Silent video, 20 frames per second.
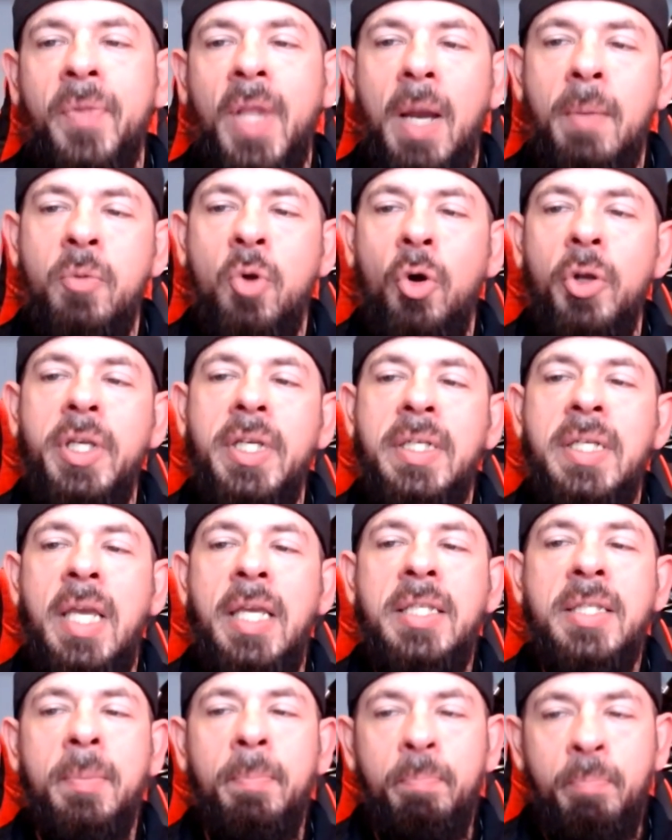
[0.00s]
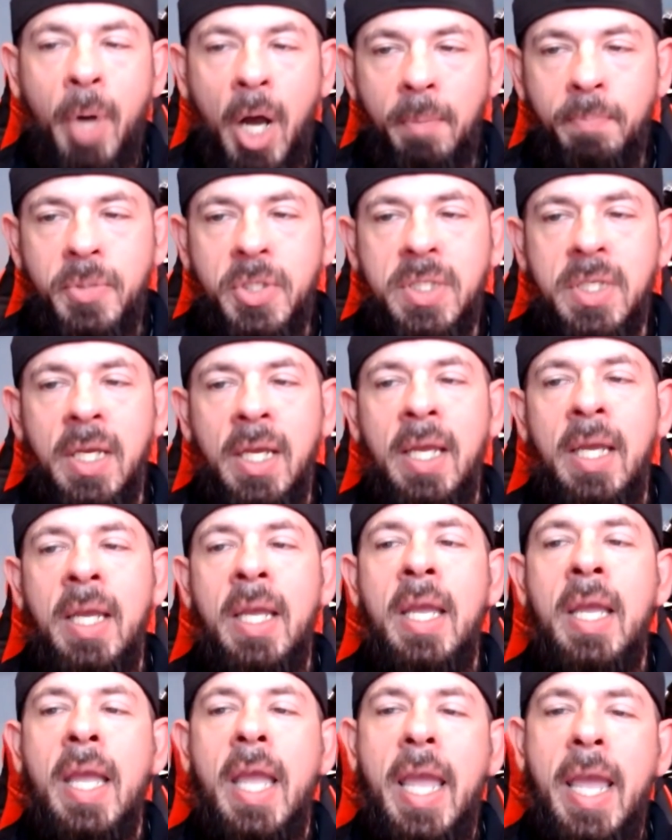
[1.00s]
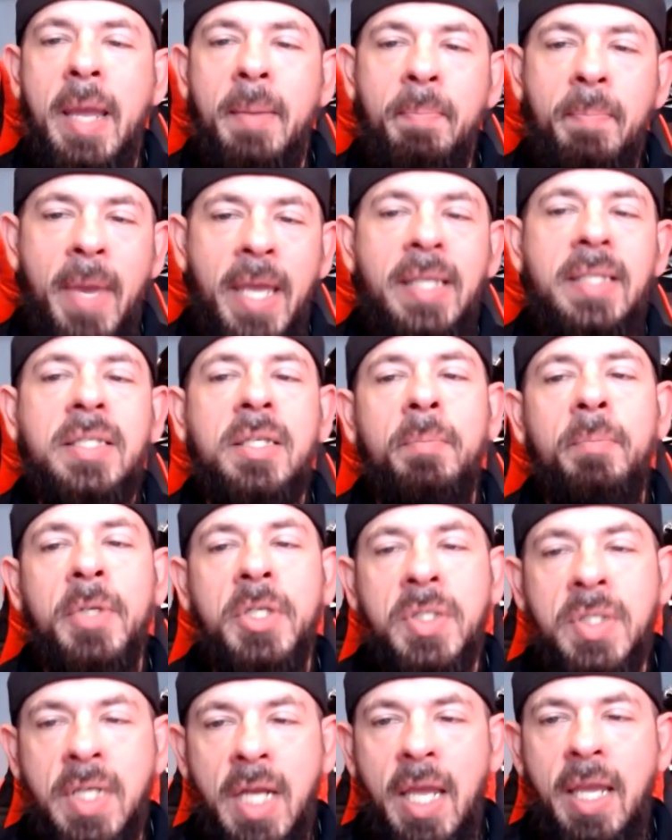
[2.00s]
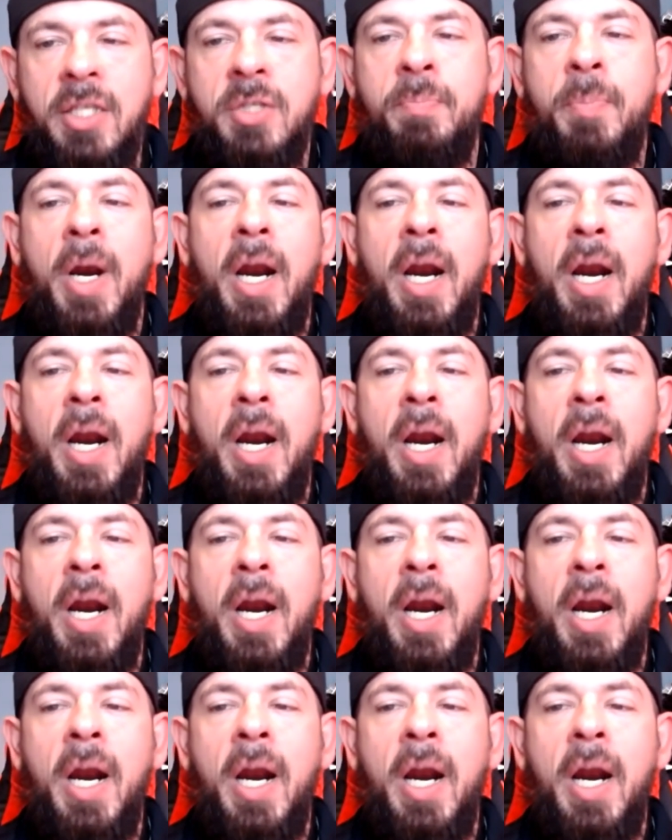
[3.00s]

I'm going to take some bumps and make some mistakes,